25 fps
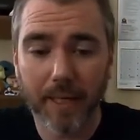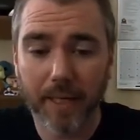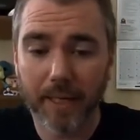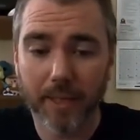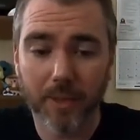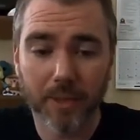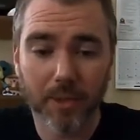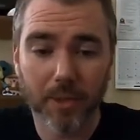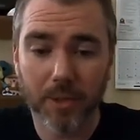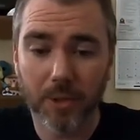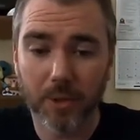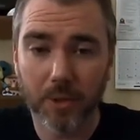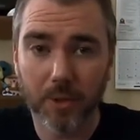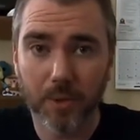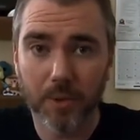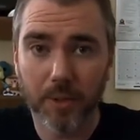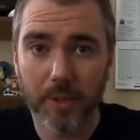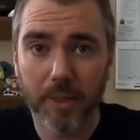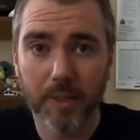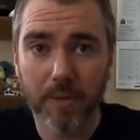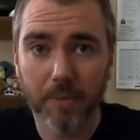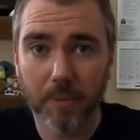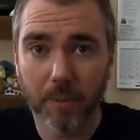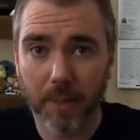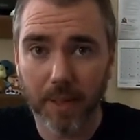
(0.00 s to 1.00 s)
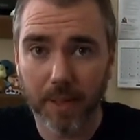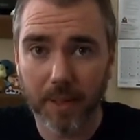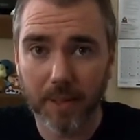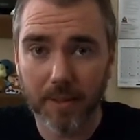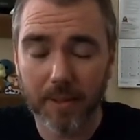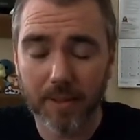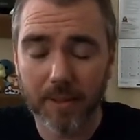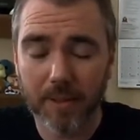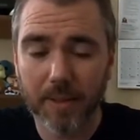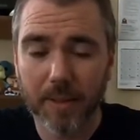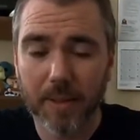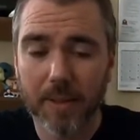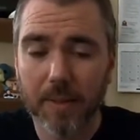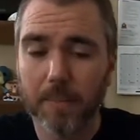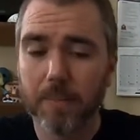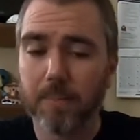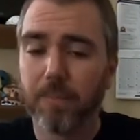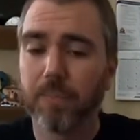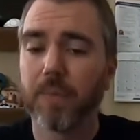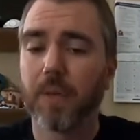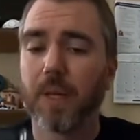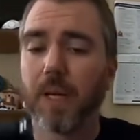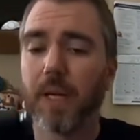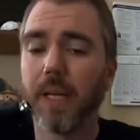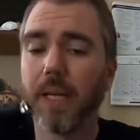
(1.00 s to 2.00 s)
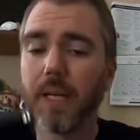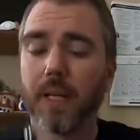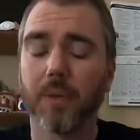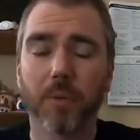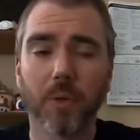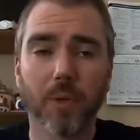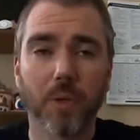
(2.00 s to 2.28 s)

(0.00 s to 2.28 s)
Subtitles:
I can just use these mics and hit